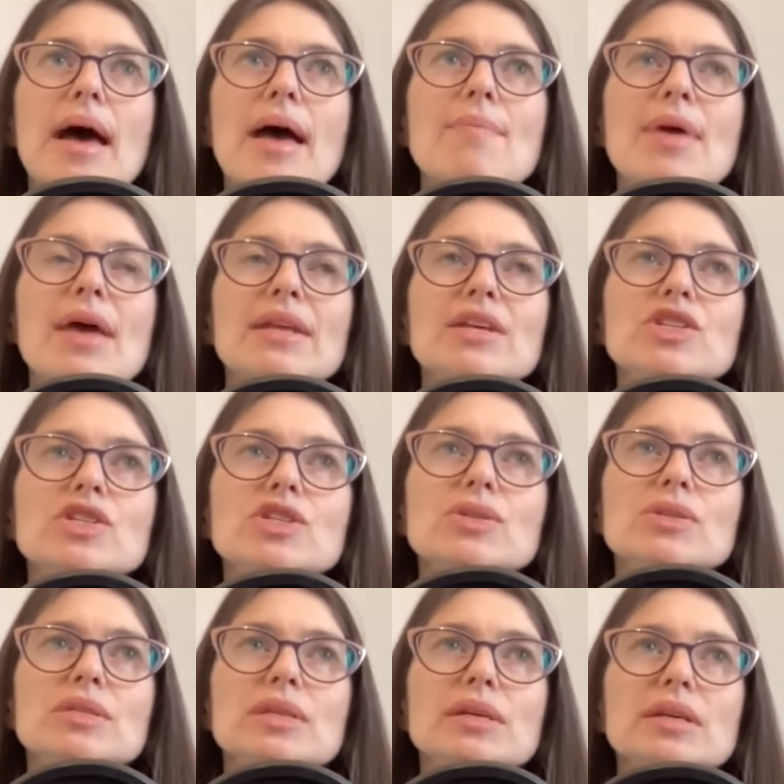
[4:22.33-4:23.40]
I managed to
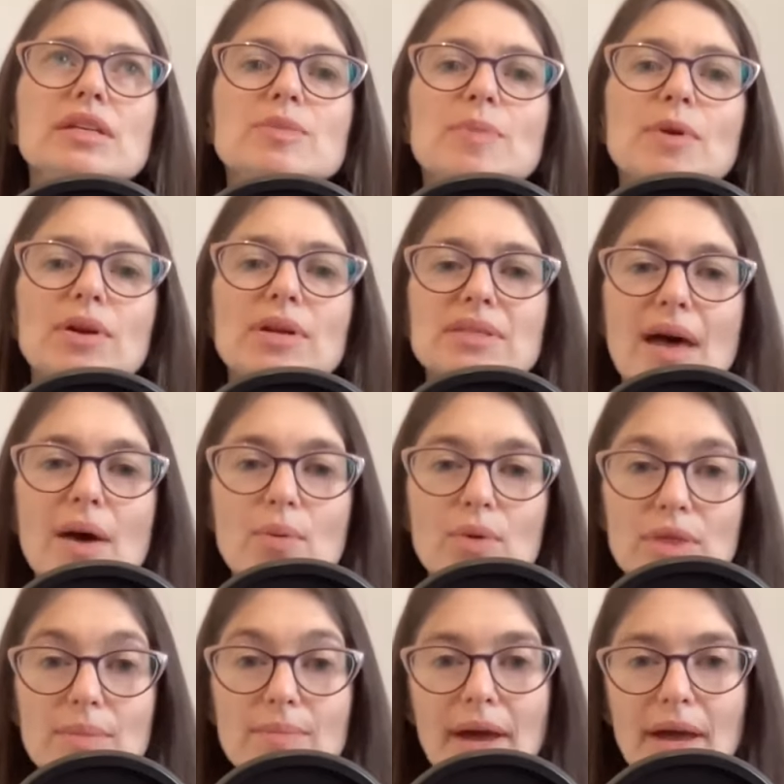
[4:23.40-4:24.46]
still experience that
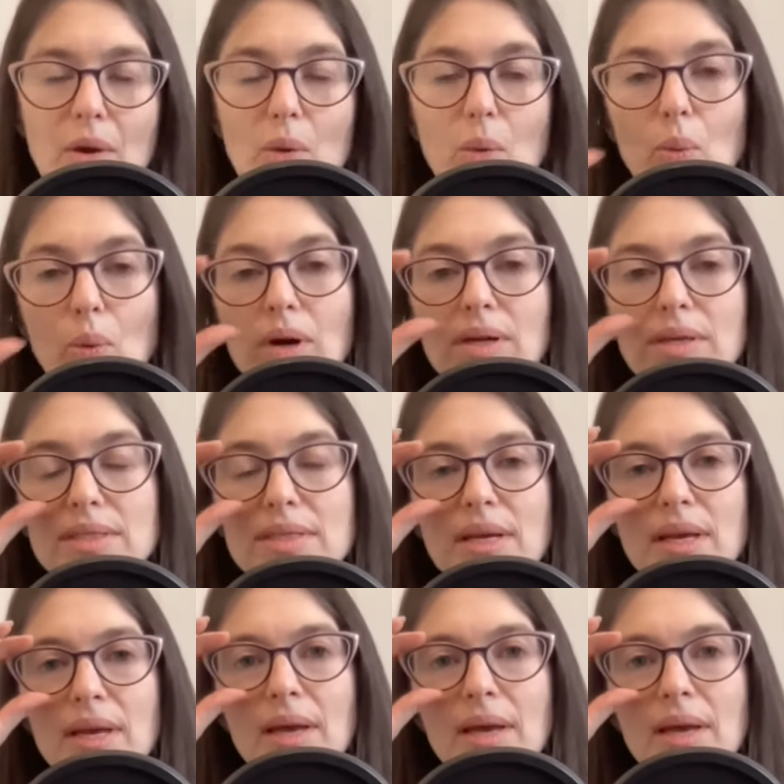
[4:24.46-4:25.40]
within my own world.